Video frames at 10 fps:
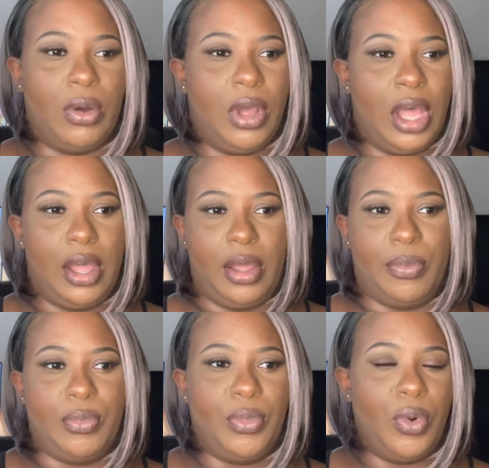
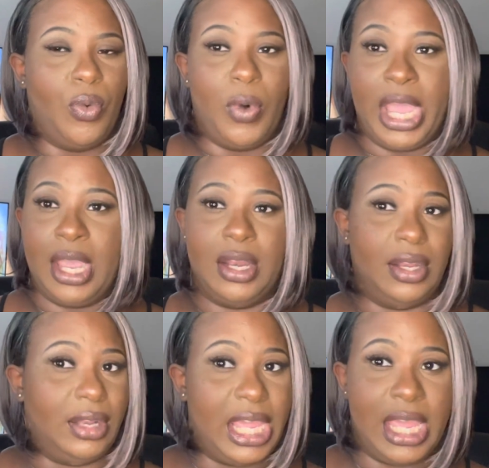WAN
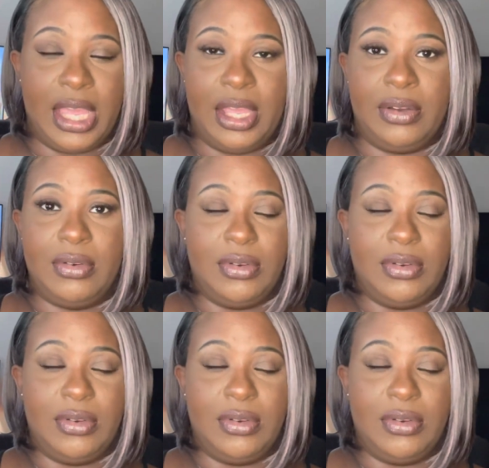and LAN,